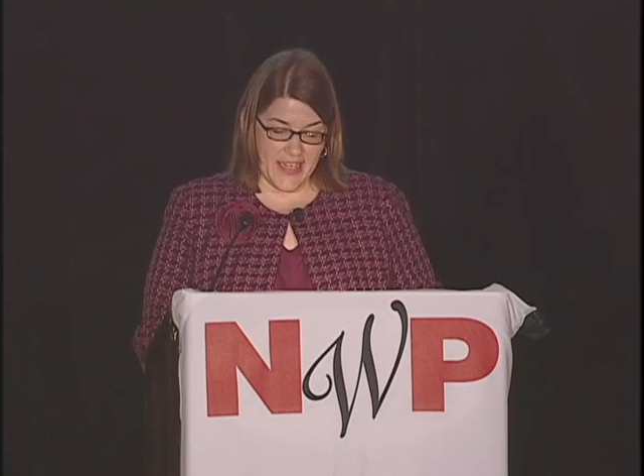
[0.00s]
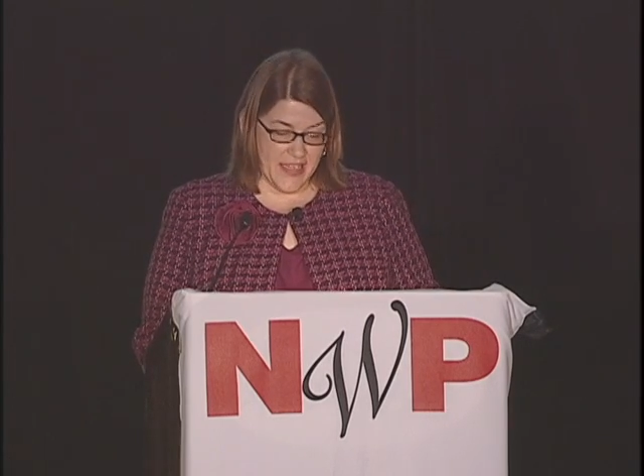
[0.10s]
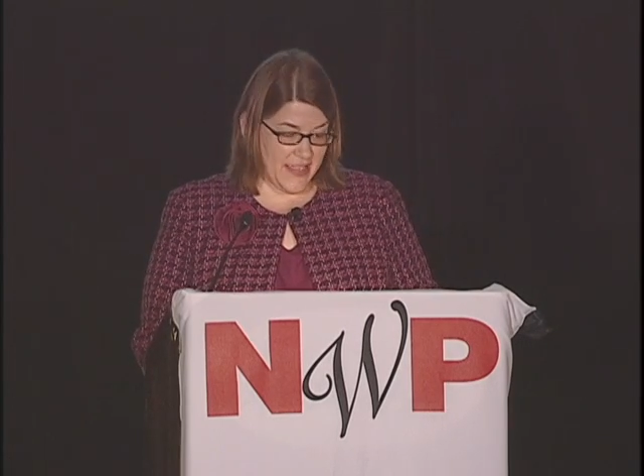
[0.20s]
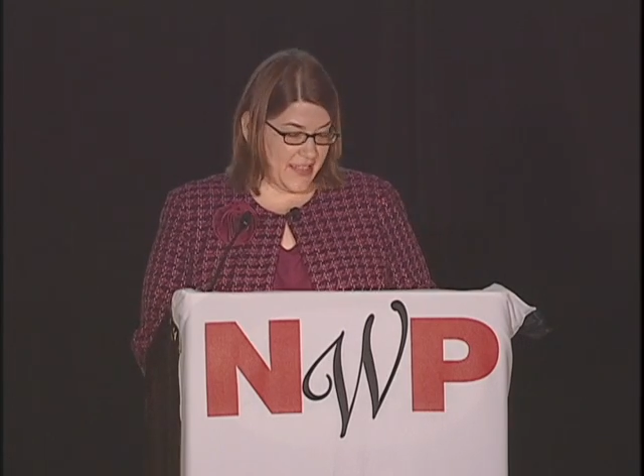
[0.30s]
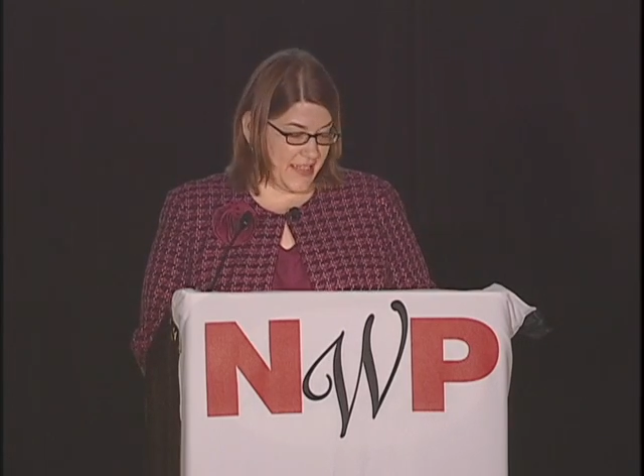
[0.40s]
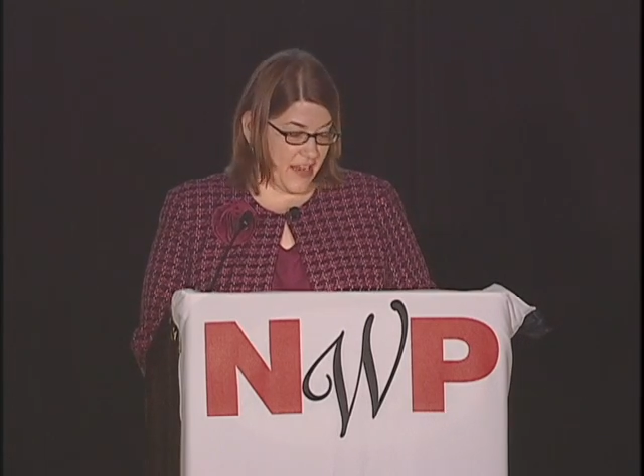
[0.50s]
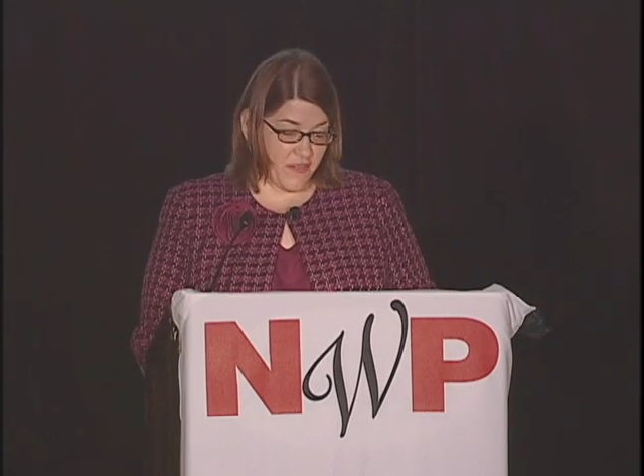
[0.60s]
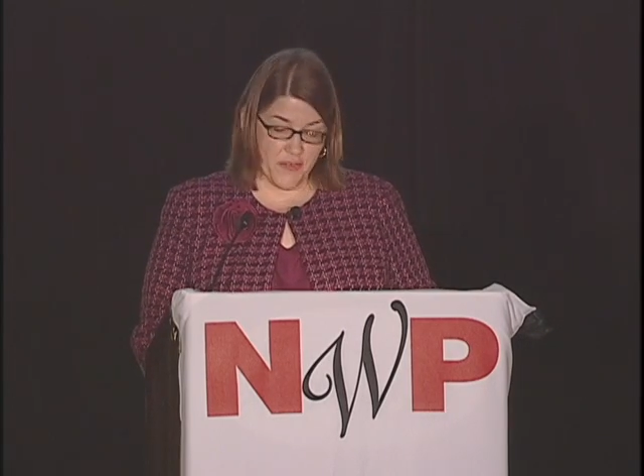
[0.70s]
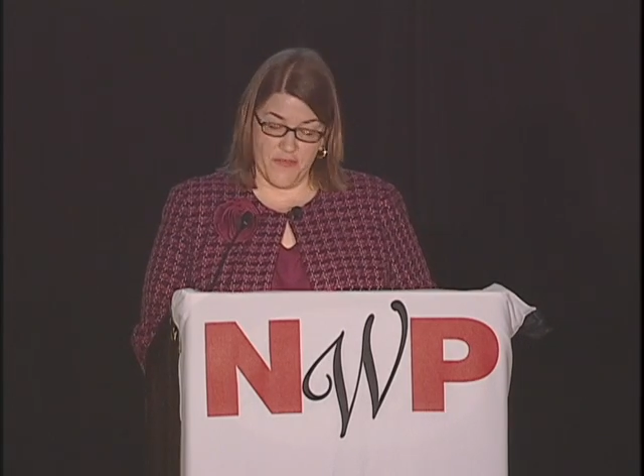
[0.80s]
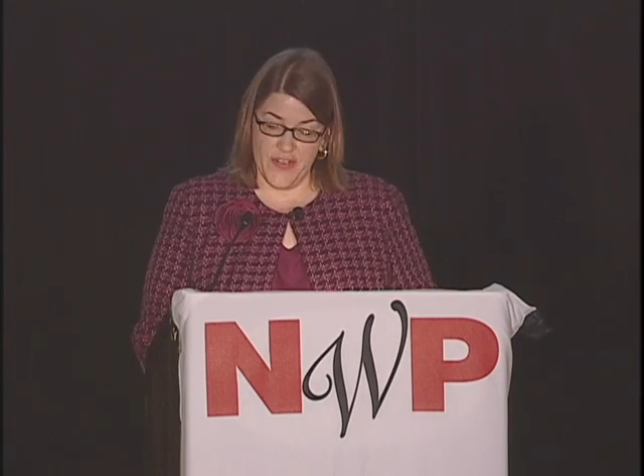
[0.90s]
is
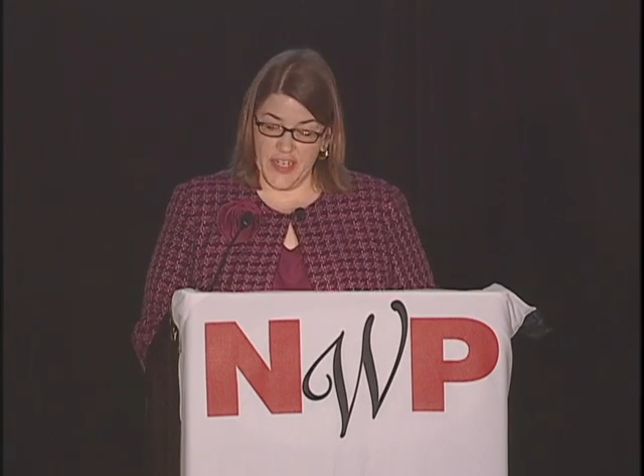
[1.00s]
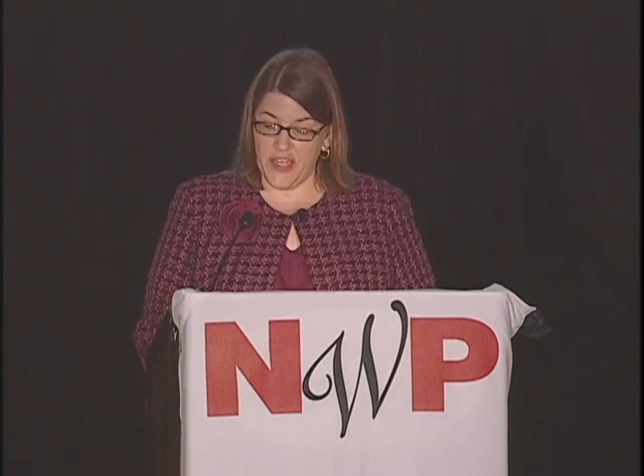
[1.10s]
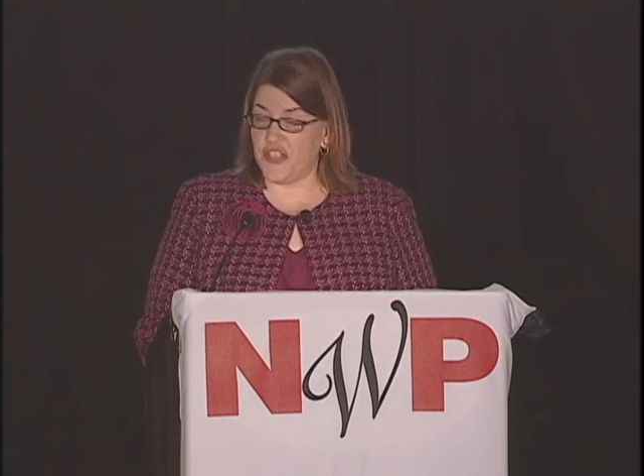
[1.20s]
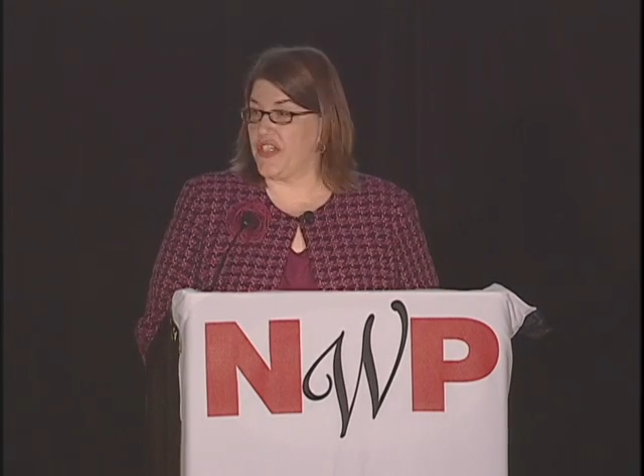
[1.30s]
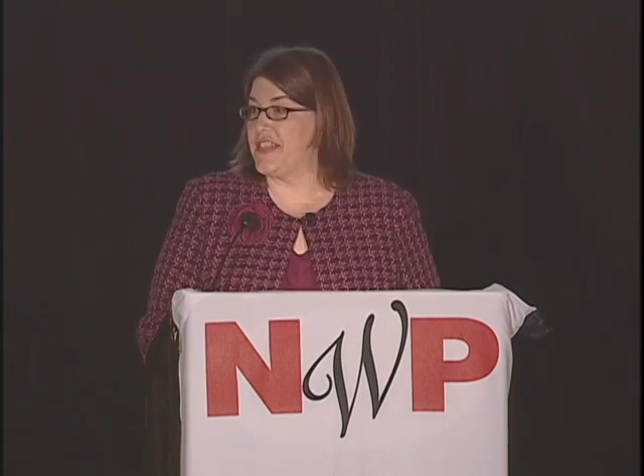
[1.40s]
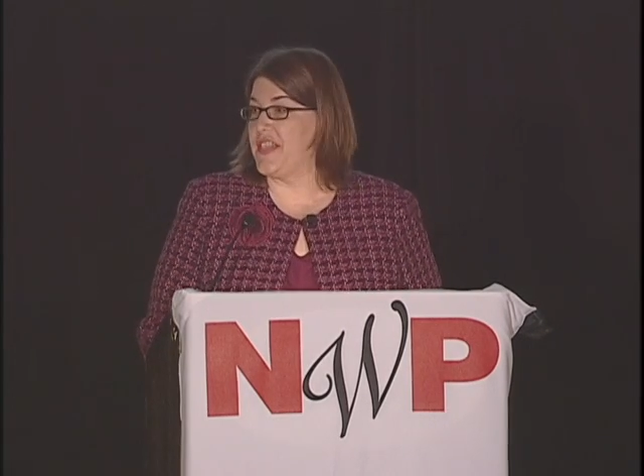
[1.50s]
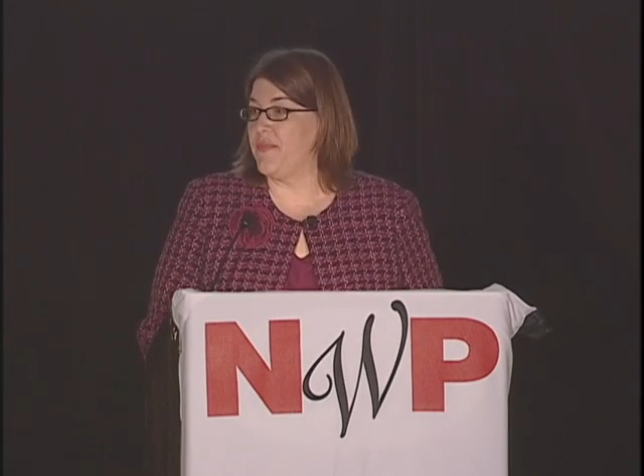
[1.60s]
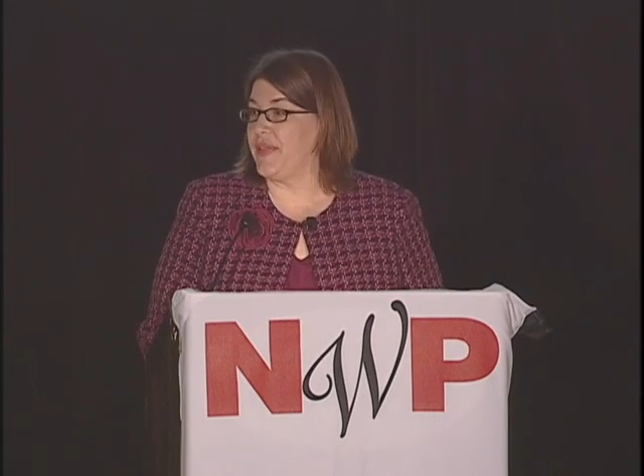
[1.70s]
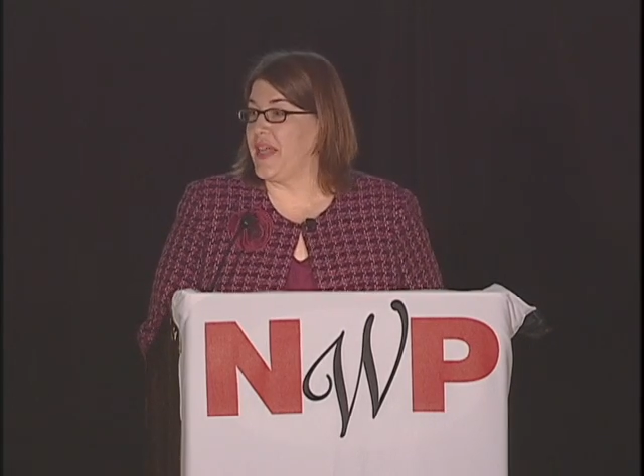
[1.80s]
never finished, it's simply